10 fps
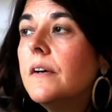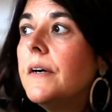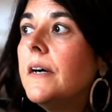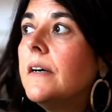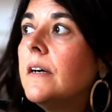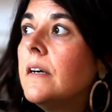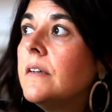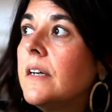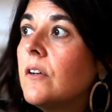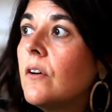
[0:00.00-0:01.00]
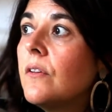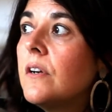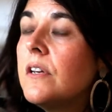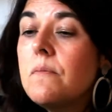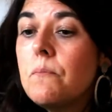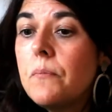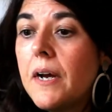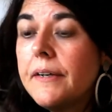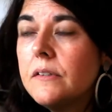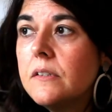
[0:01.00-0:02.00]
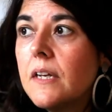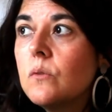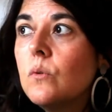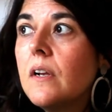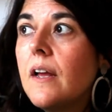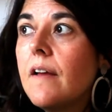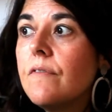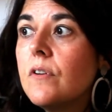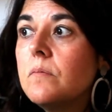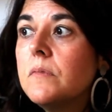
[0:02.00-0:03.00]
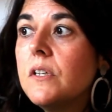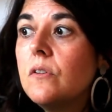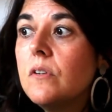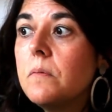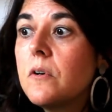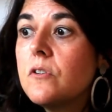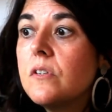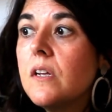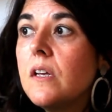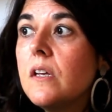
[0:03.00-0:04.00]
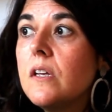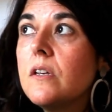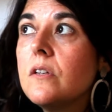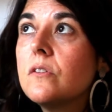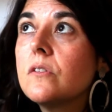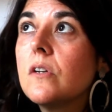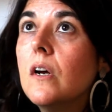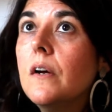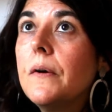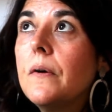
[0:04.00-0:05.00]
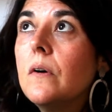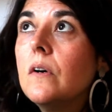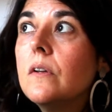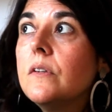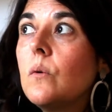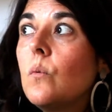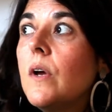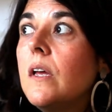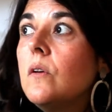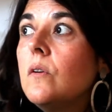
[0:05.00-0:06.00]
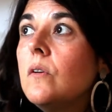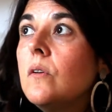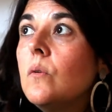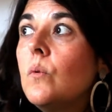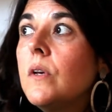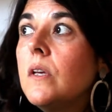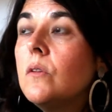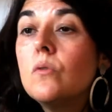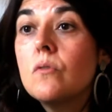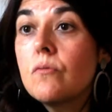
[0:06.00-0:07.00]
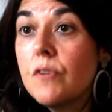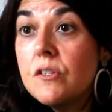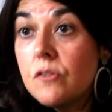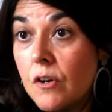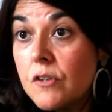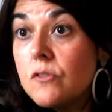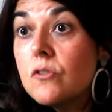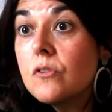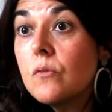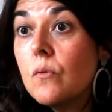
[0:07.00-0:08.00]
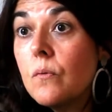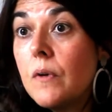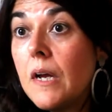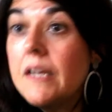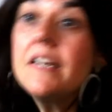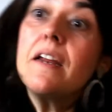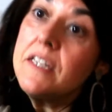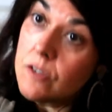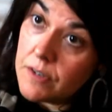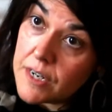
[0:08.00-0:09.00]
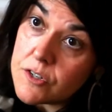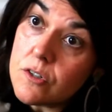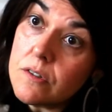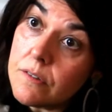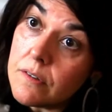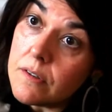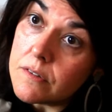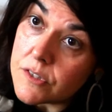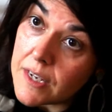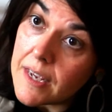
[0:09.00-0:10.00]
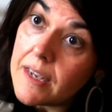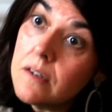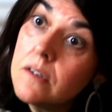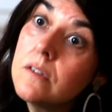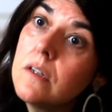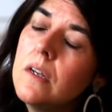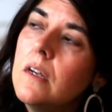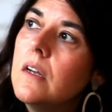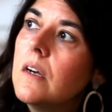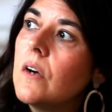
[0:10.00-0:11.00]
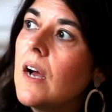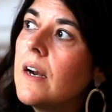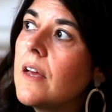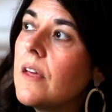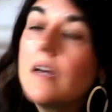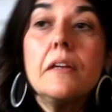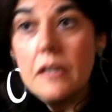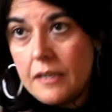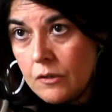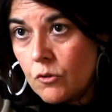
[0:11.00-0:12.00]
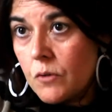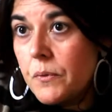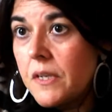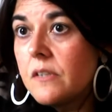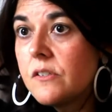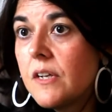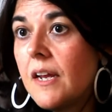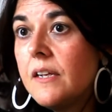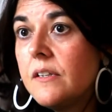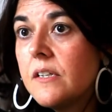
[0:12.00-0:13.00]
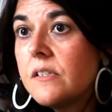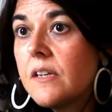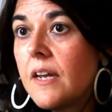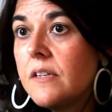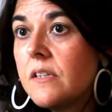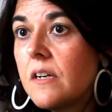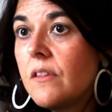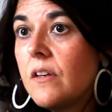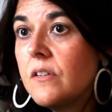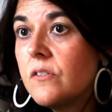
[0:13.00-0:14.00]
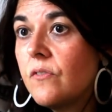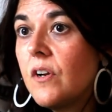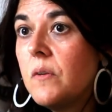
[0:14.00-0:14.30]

Another impact that we'll have from the university is the way we do research in an international scale and an European scale in this case, and I think it's very